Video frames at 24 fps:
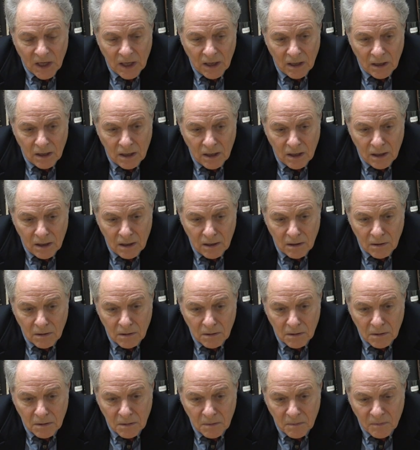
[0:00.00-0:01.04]
And
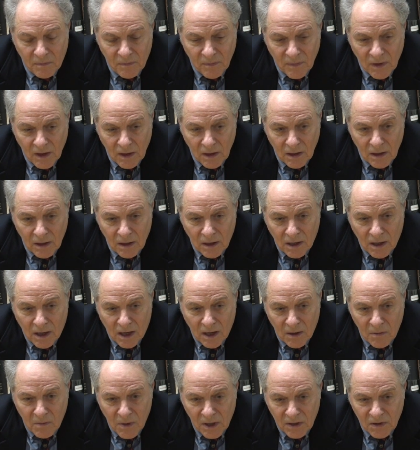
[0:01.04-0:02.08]
um,
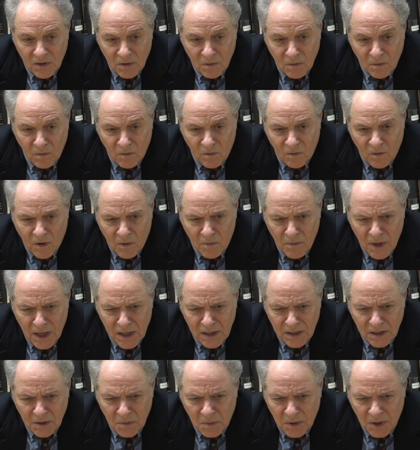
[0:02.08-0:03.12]
I met some
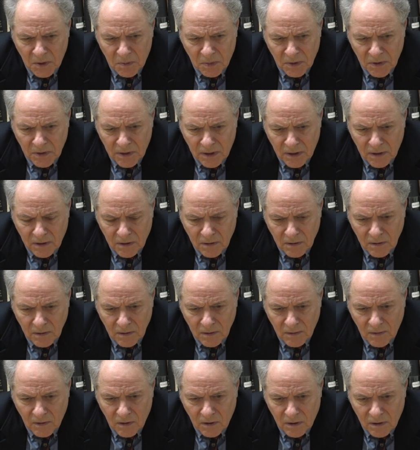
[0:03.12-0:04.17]
amazing people
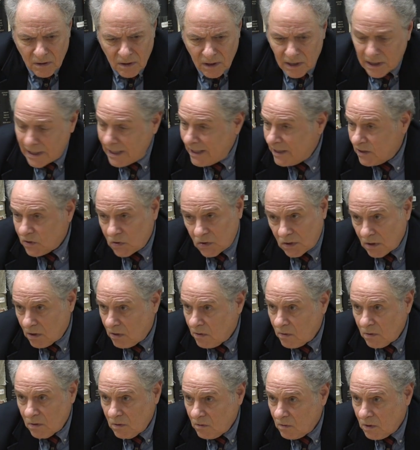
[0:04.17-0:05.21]
here. Uh, Elaine
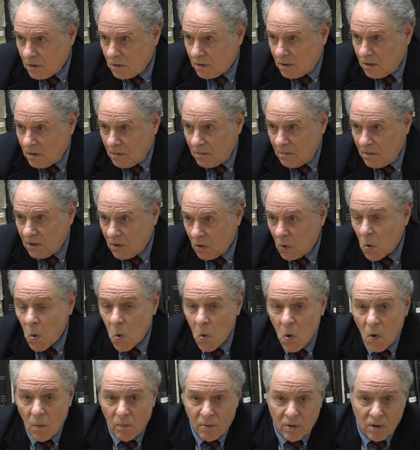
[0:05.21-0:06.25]
Stone, who wrote the, the mm-hmm.
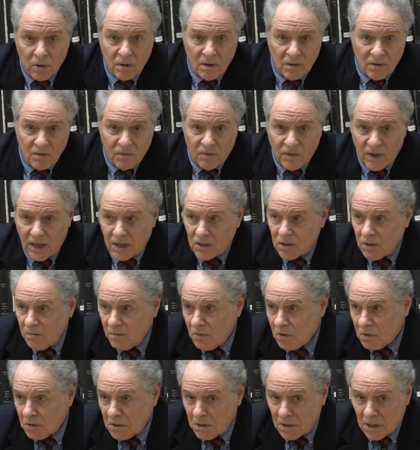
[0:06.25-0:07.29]
core book of the fashion
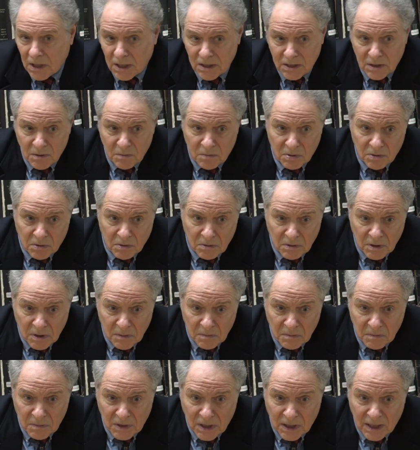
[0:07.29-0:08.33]
merchandising
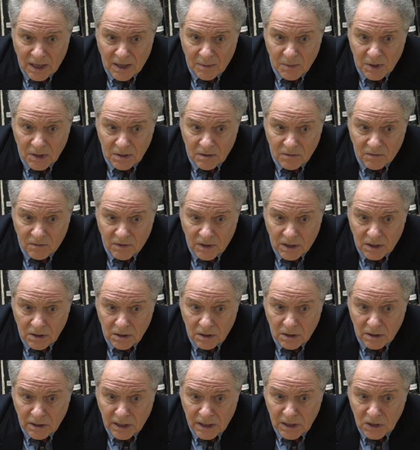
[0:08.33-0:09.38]
program, Dynamics of
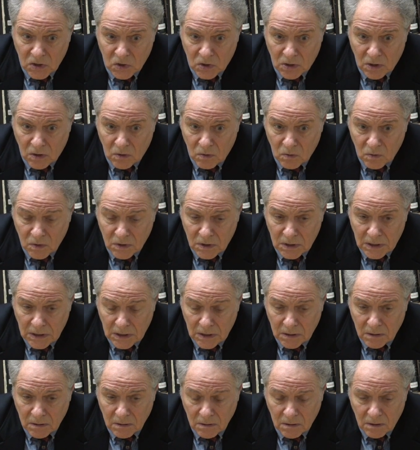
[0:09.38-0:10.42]
Fashion. Elaine Stone was
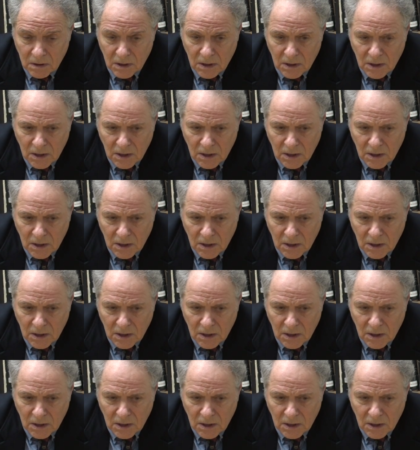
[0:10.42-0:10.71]
here.